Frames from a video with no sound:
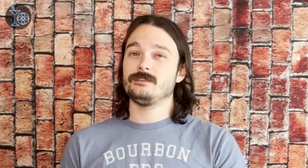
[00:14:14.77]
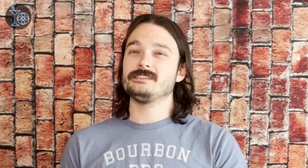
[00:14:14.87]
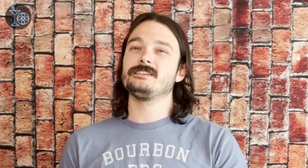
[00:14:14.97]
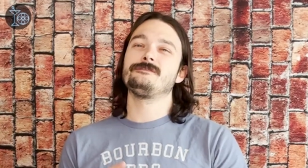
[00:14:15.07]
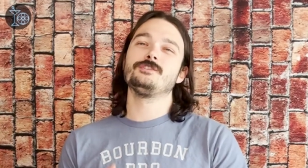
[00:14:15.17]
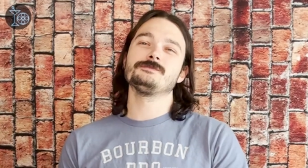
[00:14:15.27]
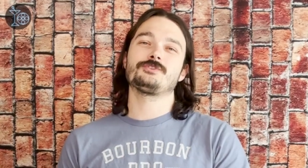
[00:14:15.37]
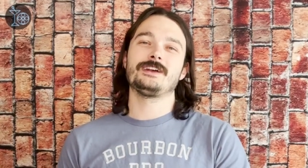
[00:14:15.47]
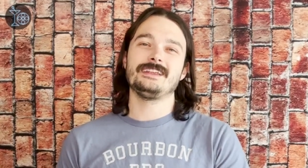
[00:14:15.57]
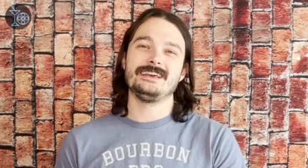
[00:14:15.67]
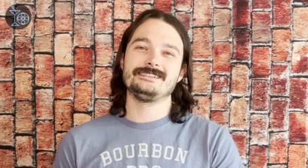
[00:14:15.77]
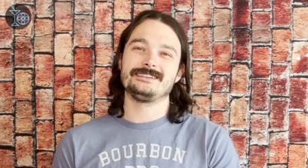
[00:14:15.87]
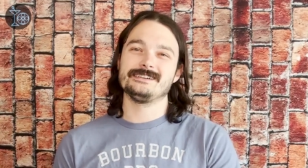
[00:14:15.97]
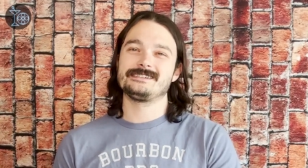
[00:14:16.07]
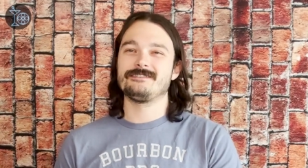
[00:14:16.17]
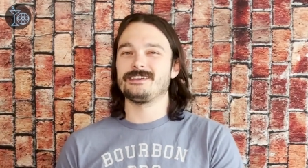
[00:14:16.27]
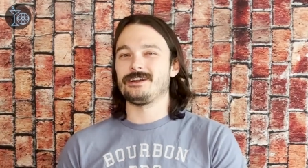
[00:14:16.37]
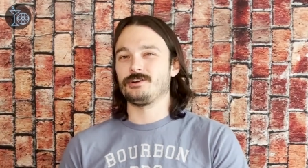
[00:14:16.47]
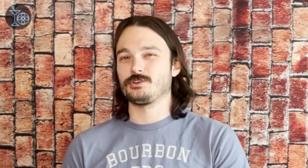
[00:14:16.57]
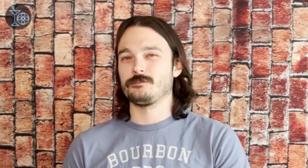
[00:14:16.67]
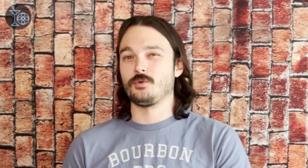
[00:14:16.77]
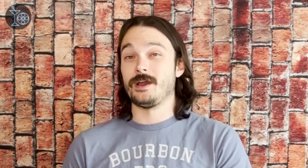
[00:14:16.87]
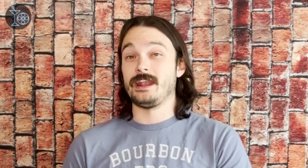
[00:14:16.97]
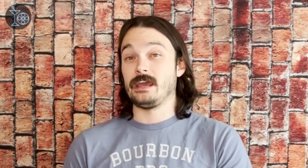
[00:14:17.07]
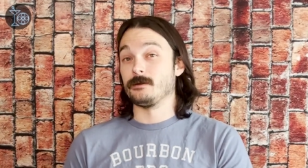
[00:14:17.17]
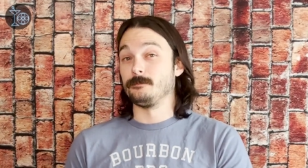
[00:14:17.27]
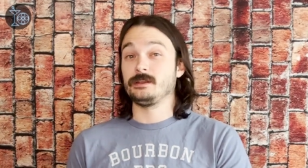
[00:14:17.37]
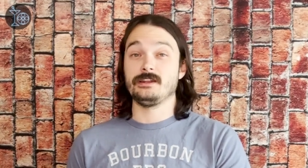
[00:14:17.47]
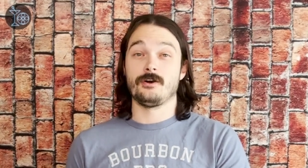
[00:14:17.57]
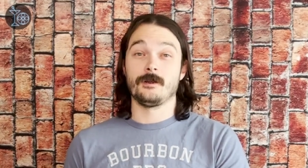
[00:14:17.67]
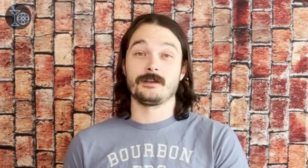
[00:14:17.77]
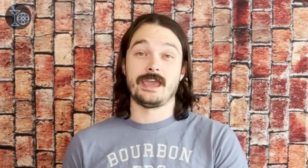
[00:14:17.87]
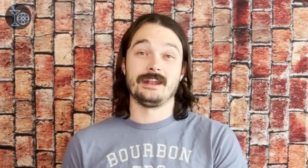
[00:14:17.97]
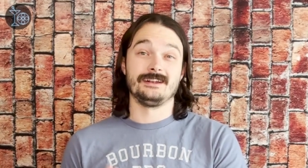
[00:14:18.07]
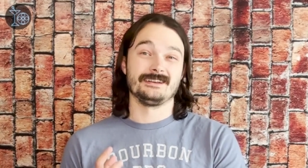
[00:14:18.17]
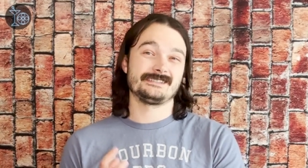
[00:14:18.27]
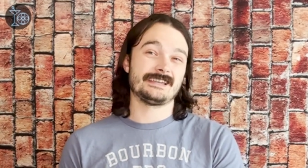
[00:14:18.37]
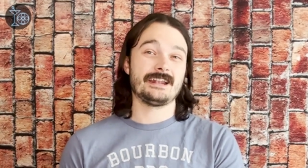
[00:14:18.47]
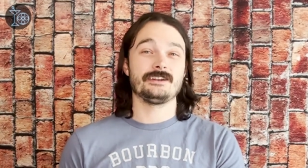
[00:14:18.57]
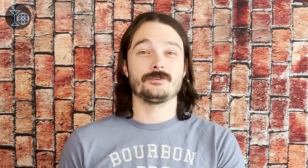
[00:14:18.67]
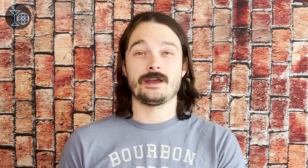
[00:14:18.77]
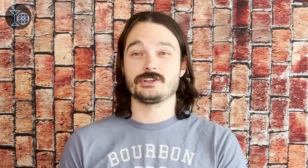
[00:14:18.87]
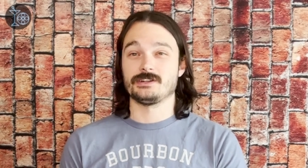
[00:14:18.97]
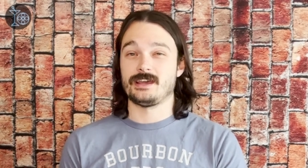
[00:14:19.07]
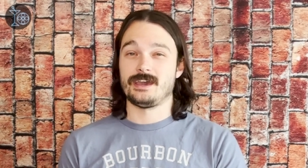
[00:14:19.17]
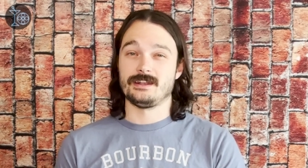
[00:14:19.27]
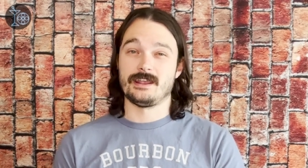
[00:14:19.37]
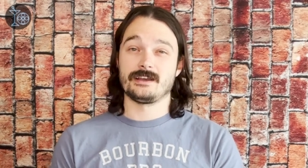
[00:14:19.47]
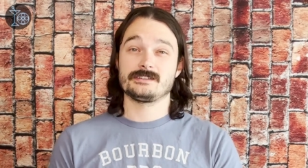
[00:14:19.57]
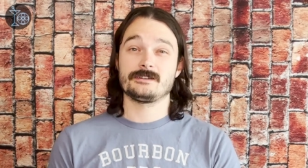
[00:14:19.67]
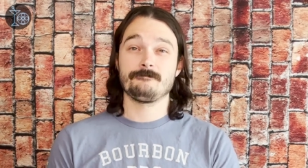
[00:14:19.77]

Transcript: and to the film's credit, it does give the character of Gwen a complete arc and an exciting direction to head next.